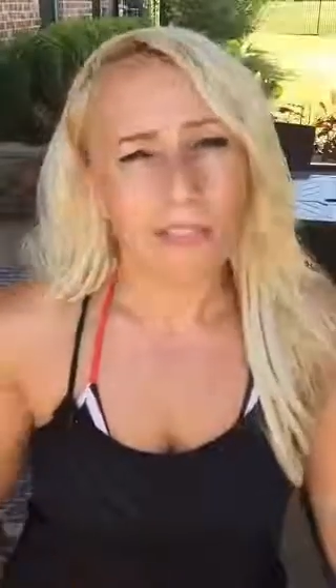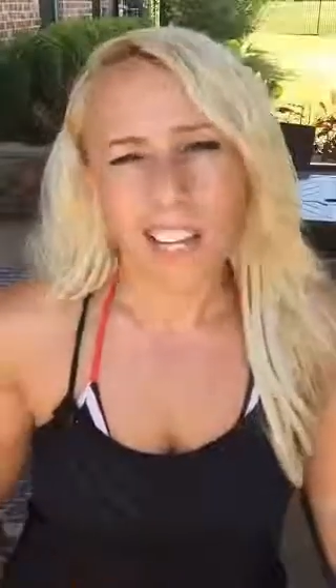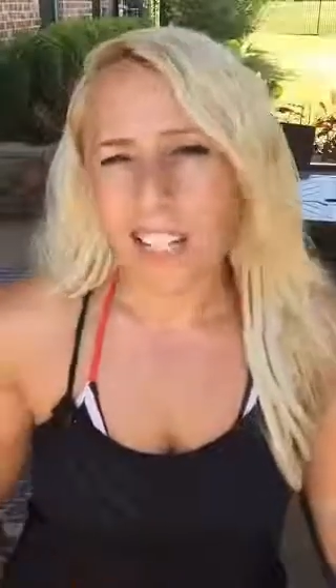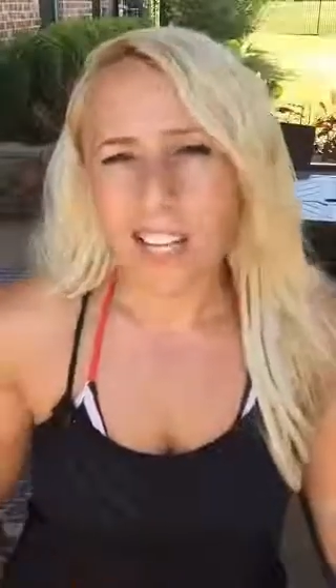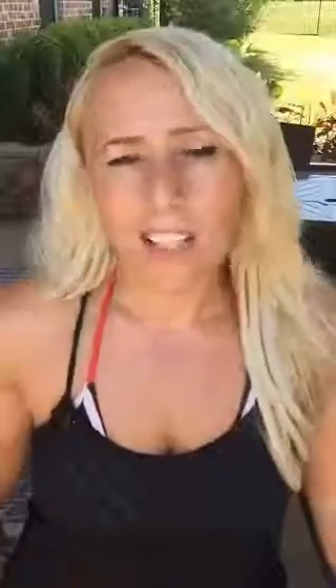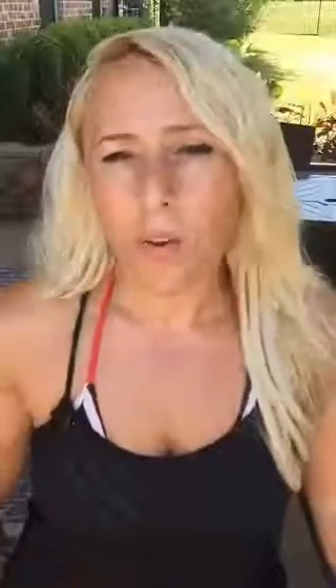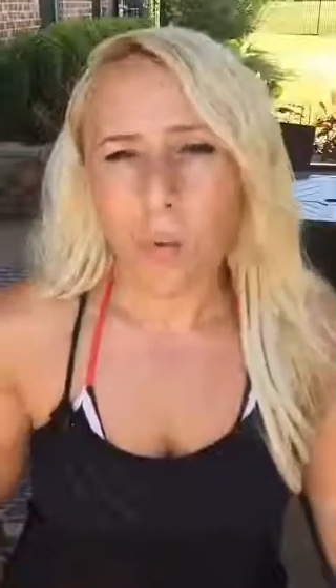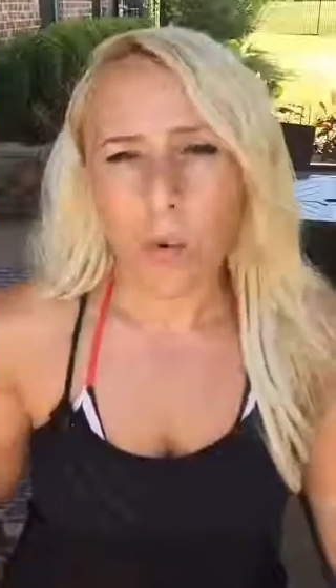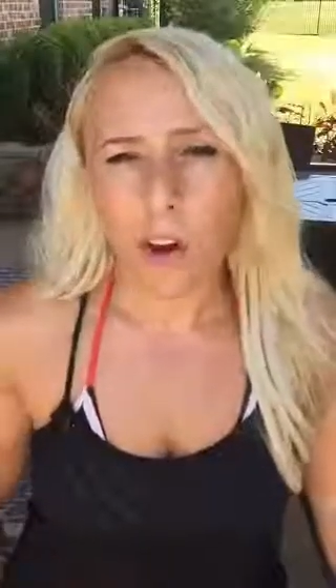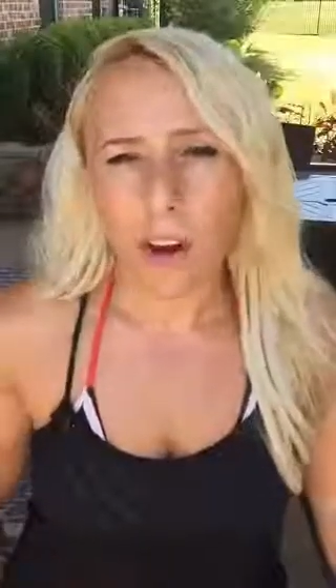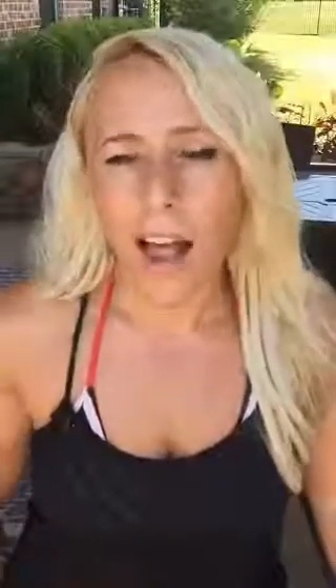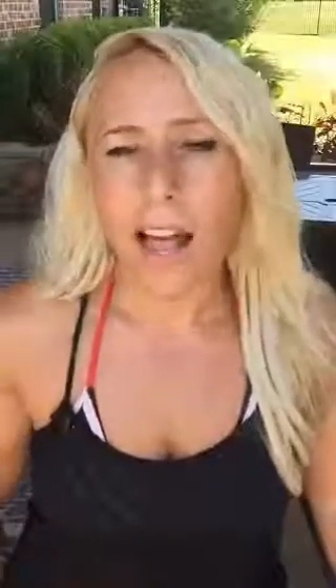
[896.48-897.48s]
It doesn't
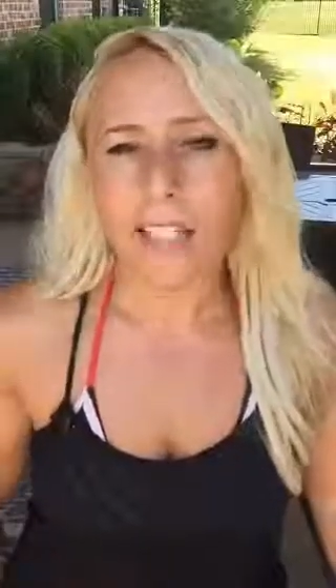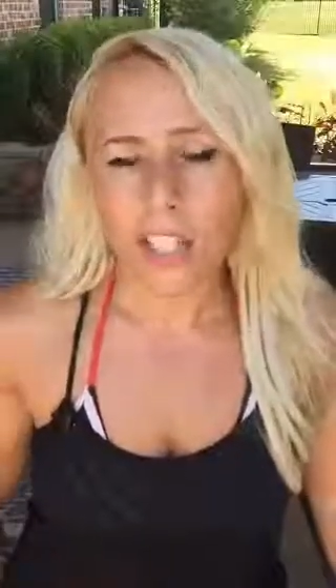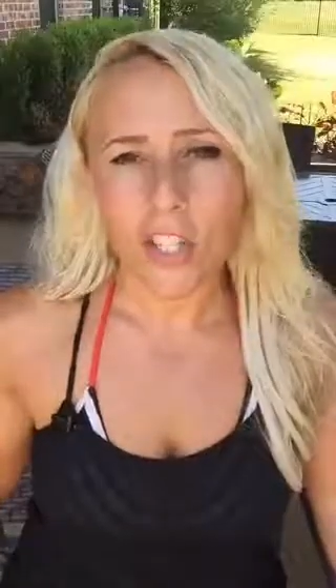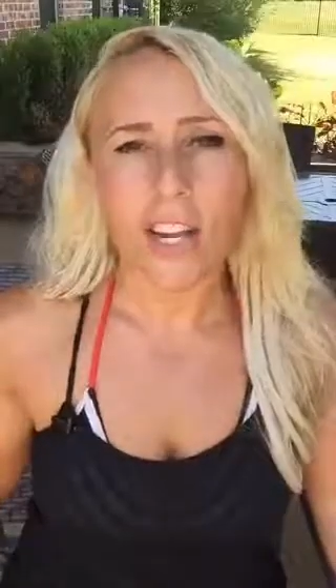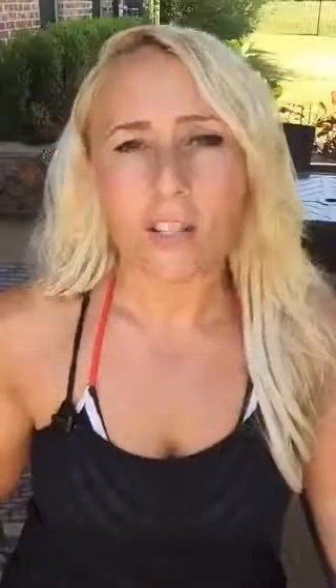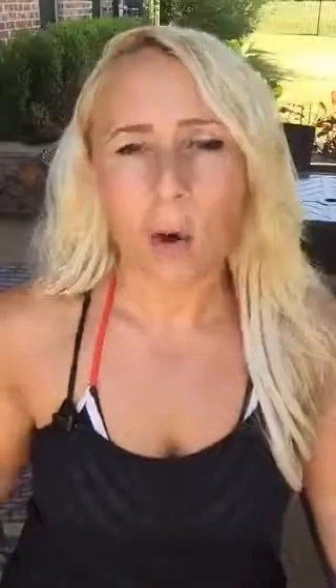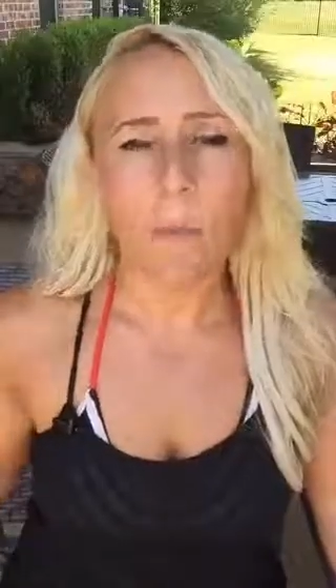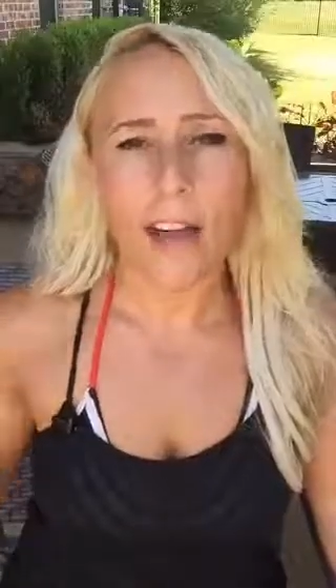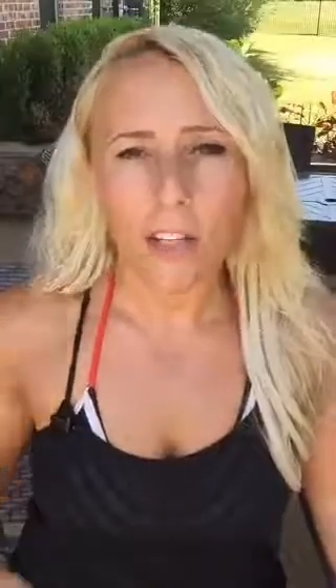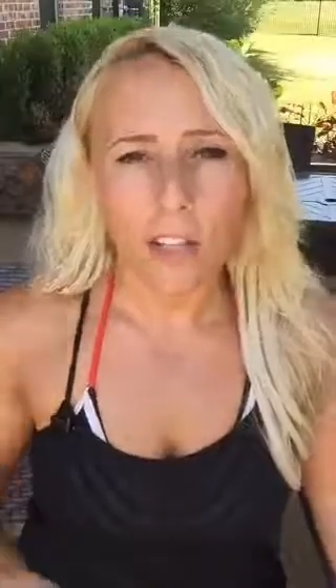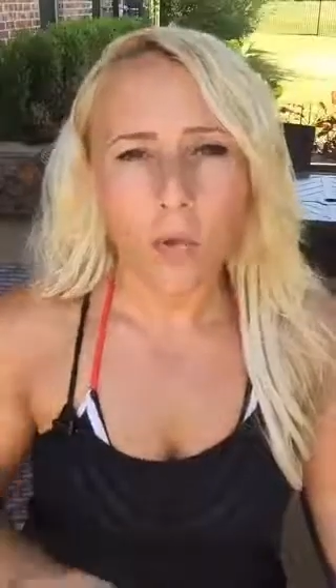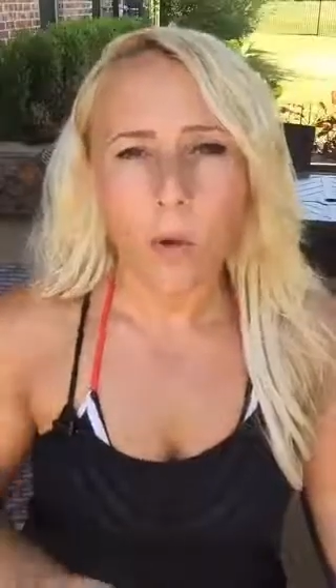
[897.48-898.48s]
work. I suggest go
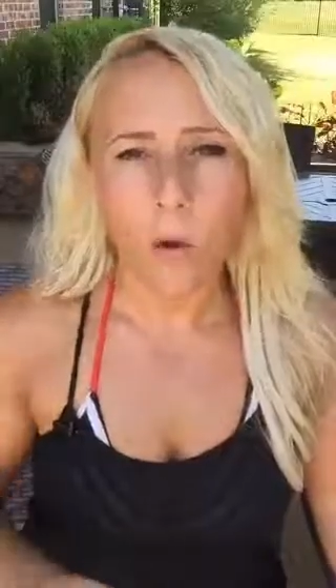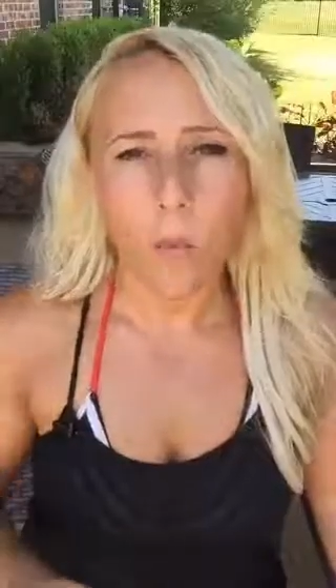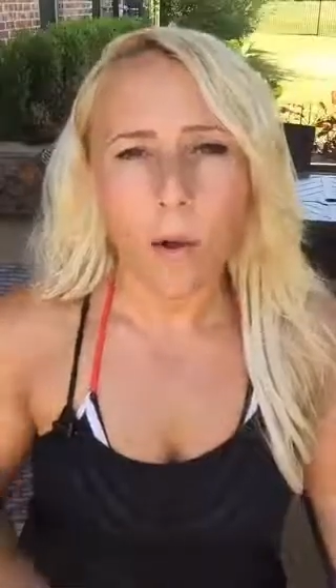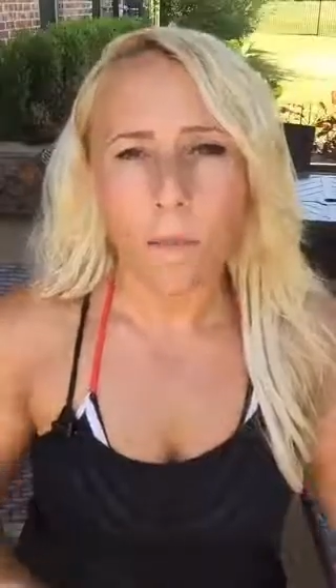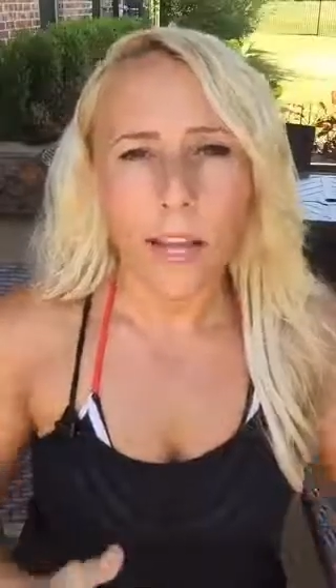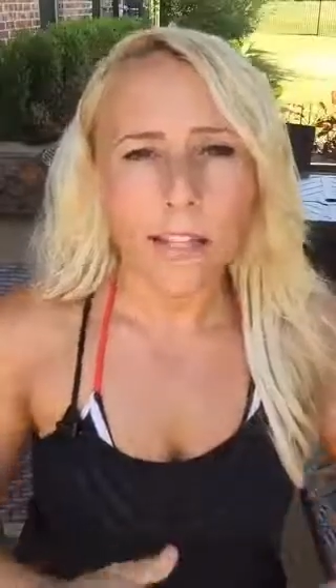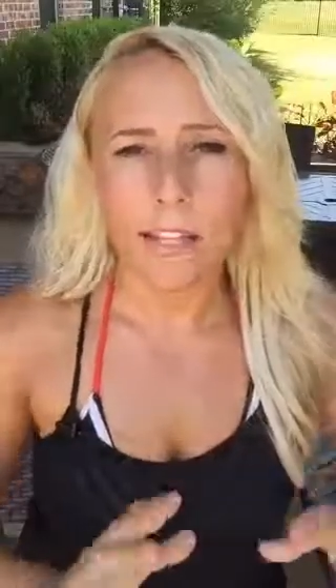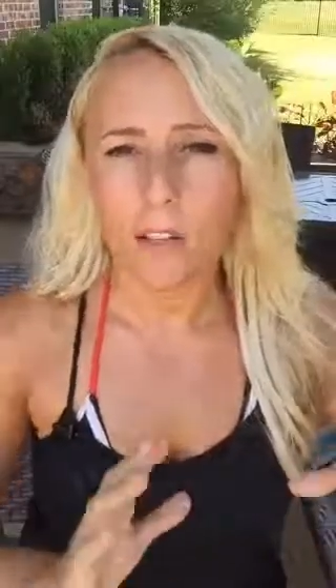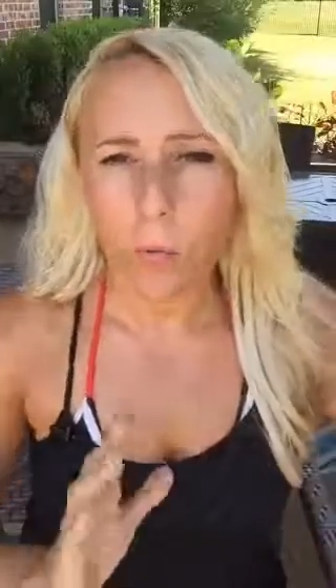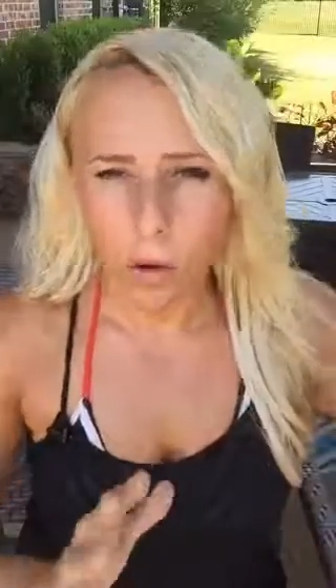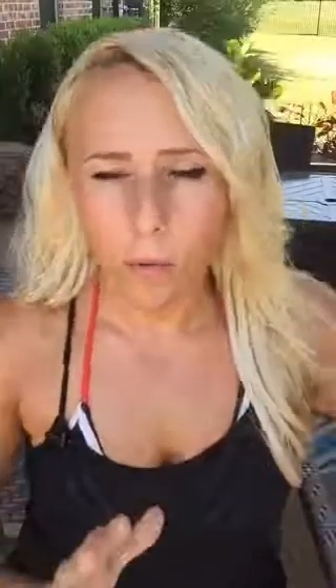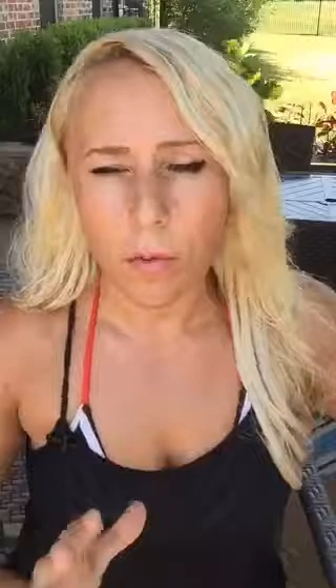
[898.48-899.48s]
back to square one basics
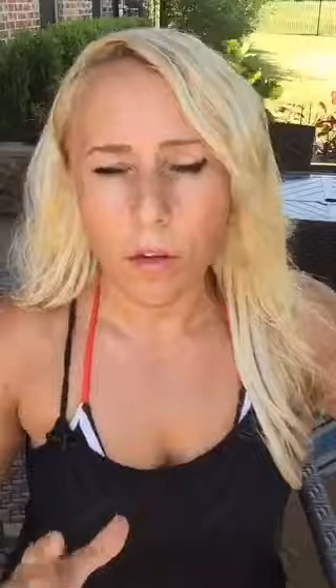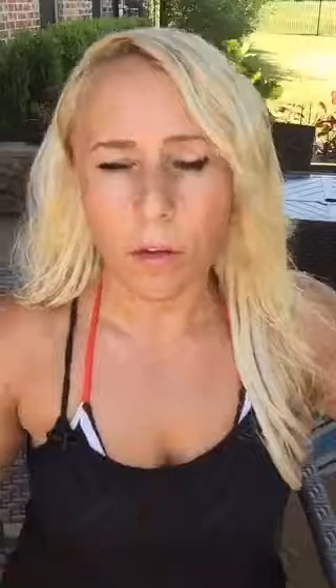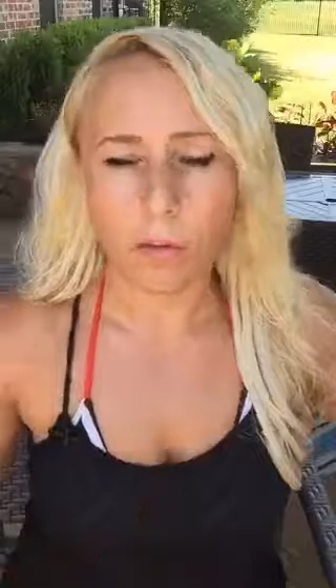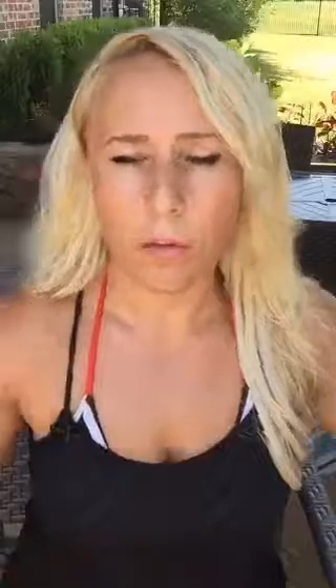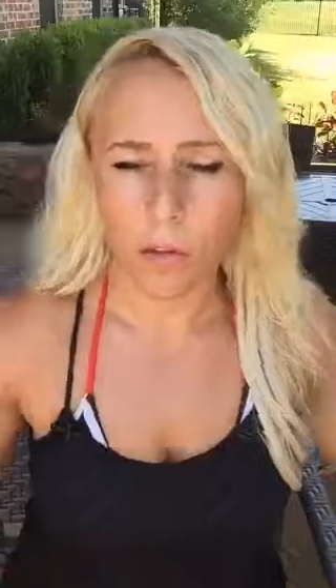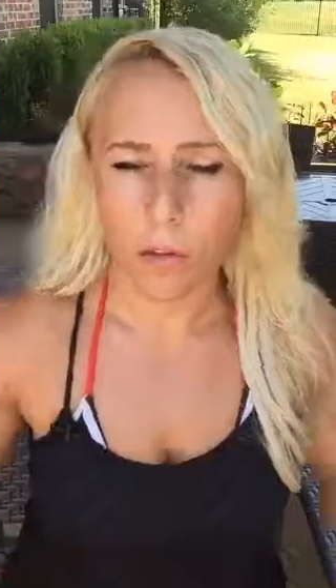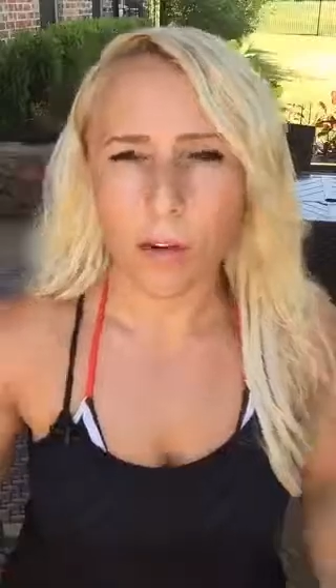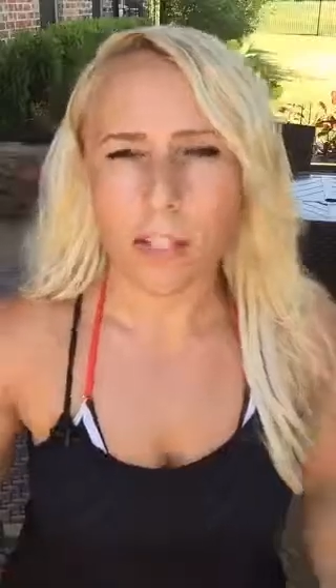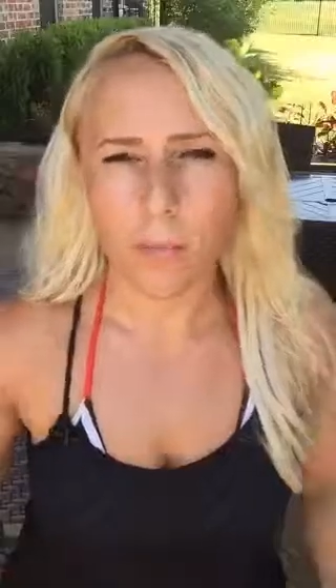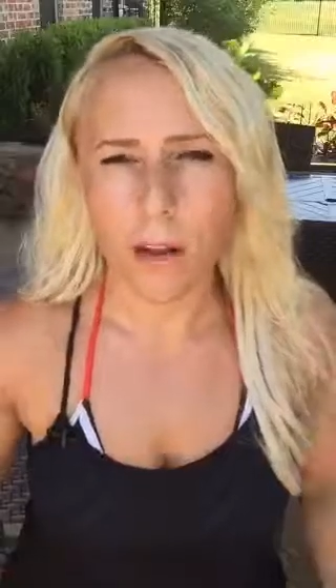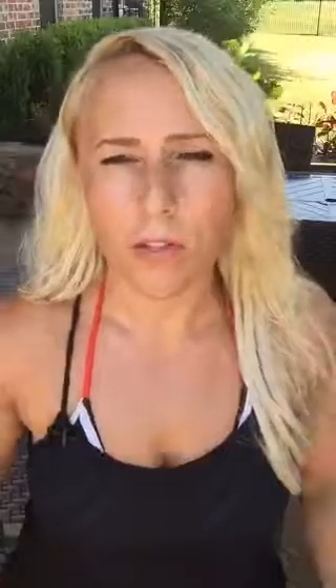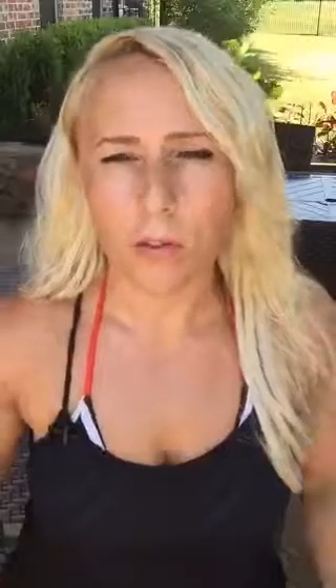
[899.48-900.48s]
and work with your
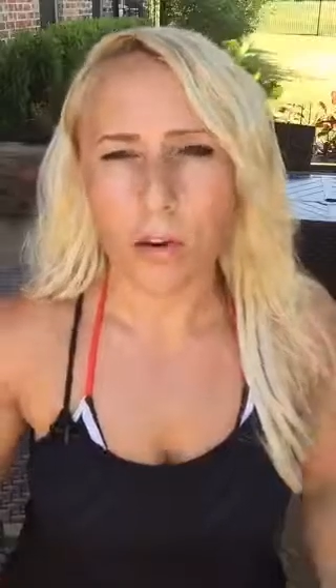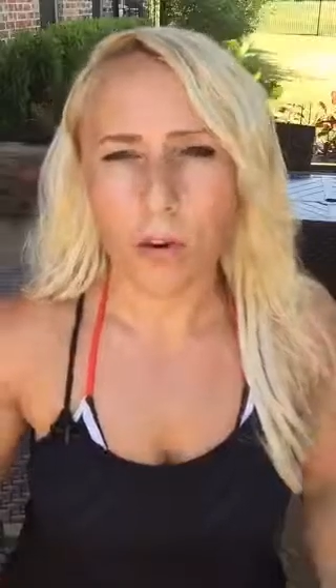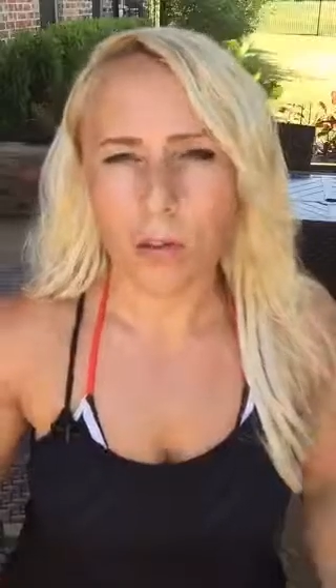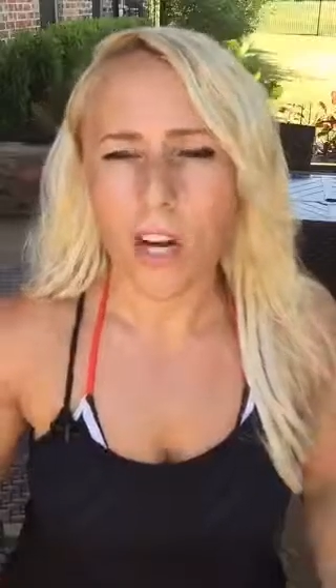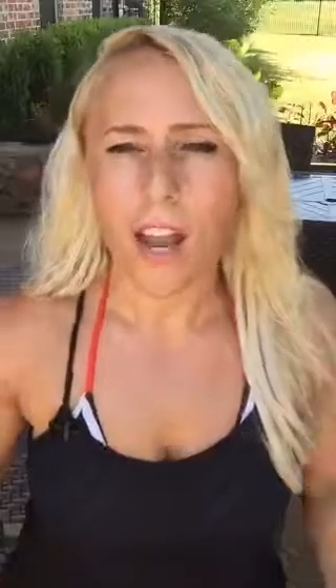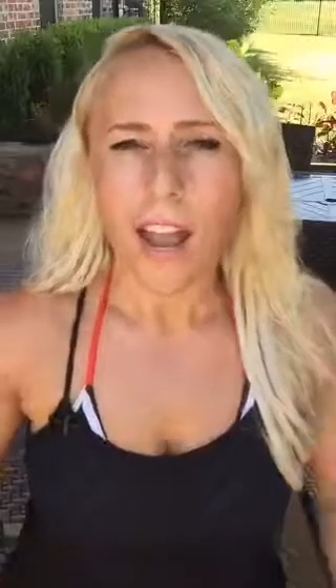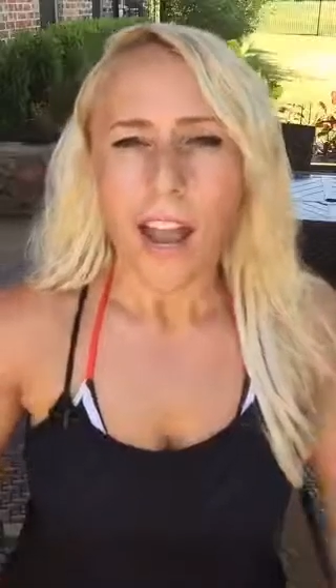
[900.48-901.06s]
sponsor coach.